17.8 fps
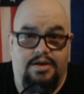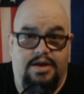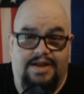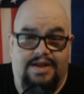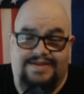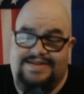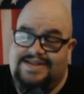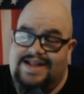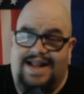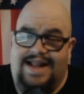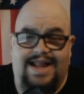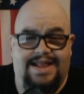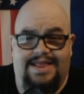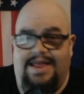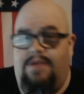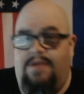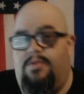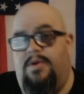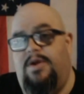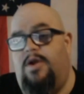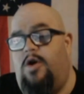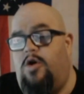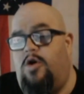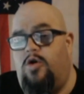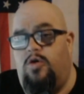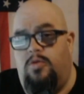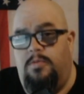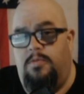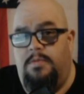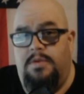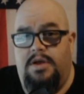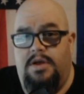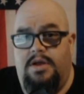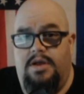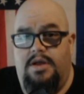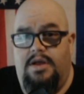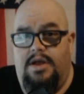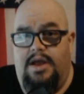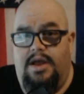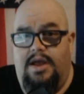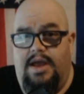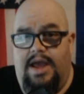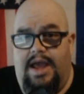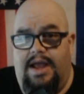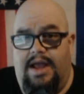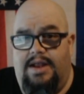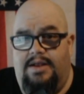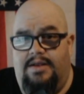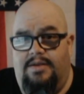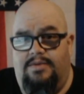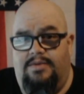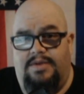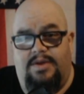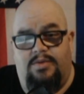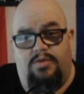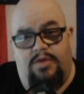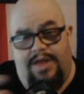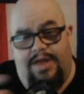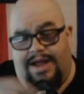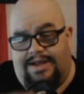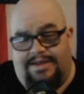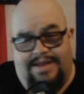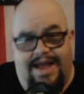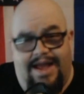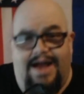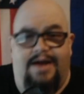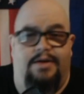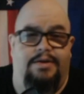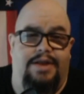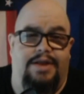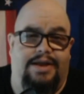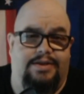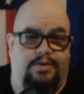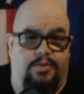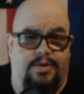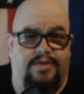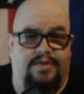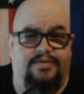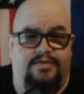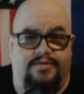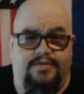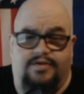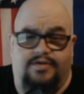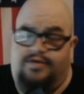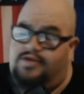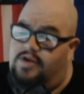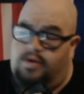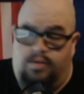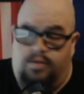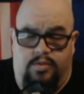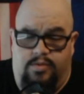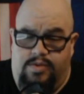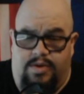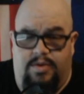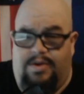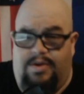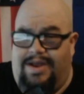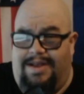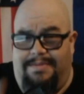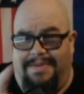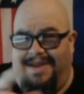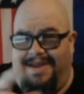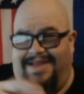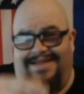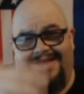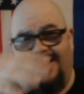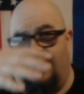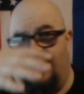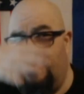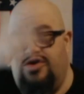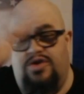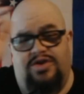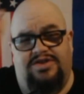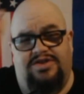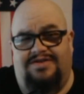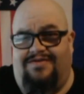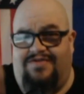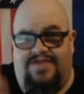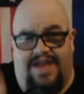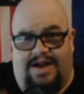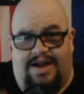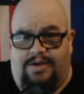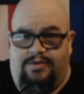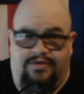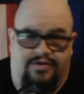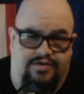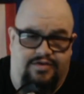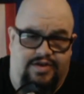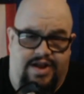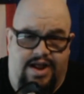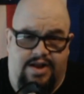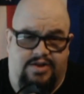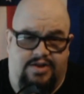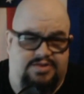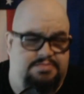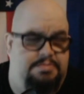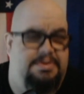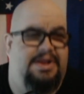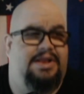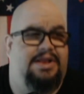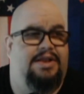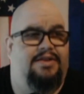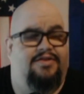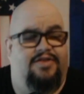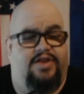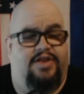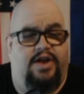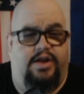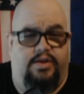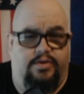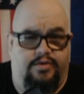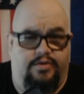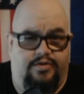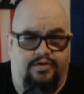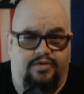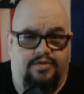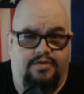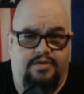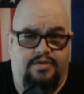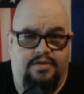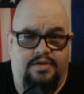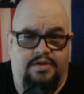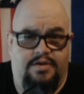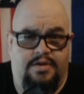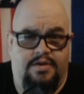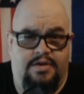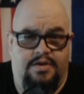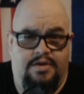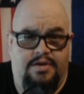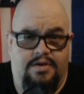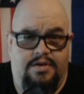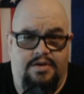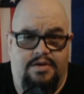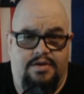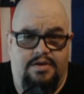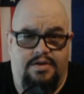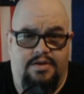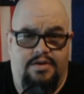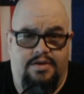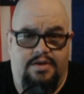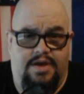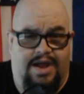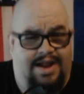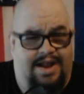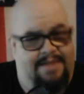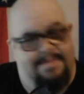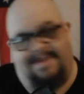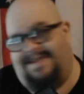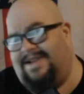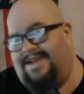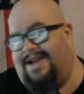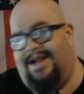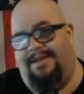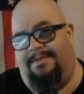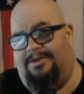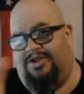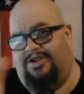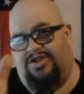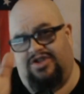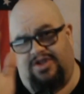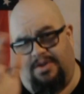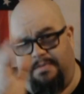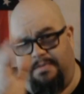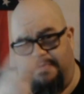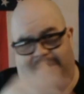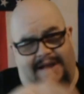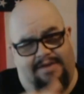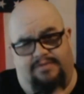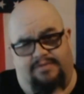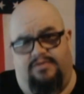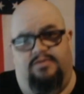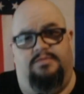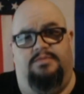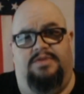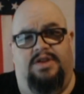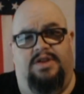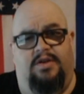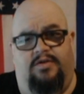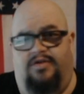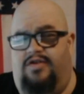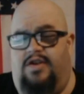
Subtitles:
It's not like they went home and they were locked down like the rest of us. No, they were getting paid hundreds of thousands of dollars, millions of dollars. And I'm not talking about just the backroom deals.